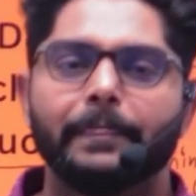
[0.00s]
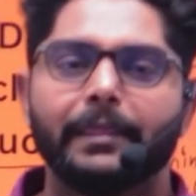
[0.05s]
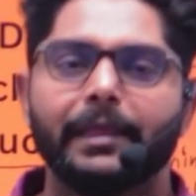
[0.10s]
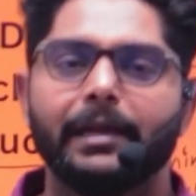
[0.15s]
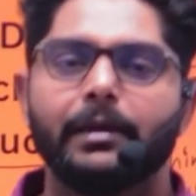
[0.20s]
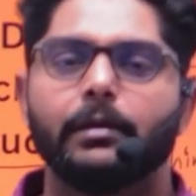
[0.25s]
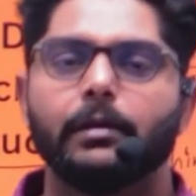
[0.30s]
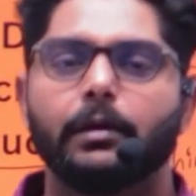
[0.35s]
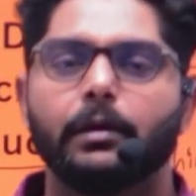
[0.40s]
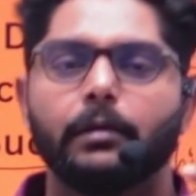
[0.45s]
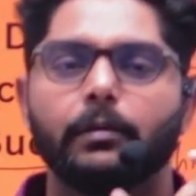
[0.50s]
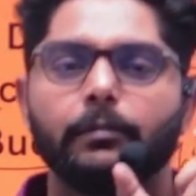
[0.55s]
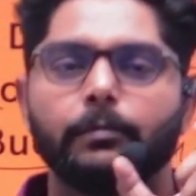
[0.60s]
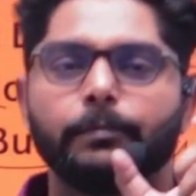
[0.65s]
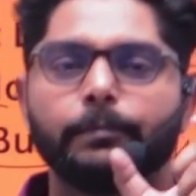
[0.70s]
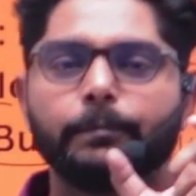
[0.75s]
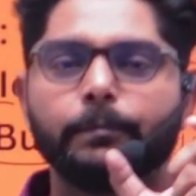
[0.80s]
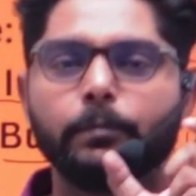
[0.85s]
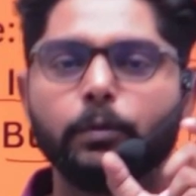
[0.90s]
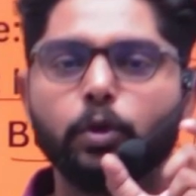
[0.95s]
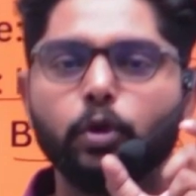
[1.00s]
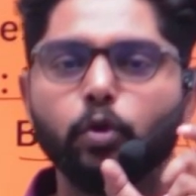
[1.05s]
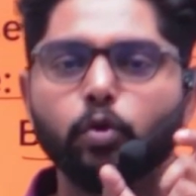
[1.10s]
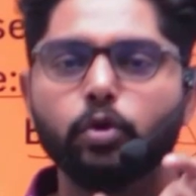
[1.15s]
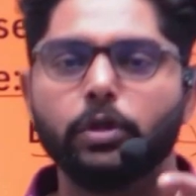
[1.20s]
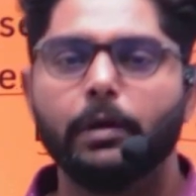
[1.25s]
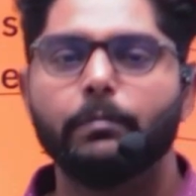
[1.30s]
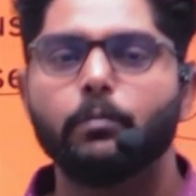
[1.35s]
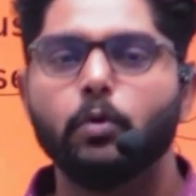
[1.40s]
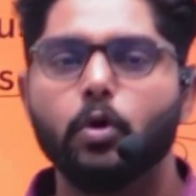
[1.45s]
then to
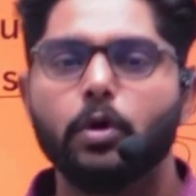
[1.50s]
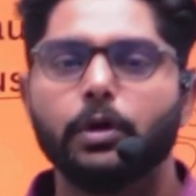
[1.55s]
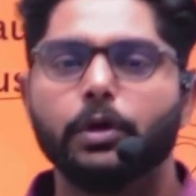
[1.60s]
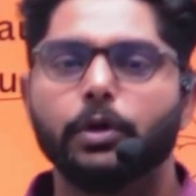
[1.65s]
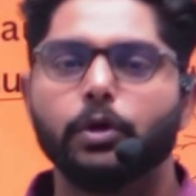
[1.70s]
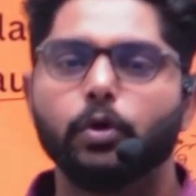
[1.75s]
the book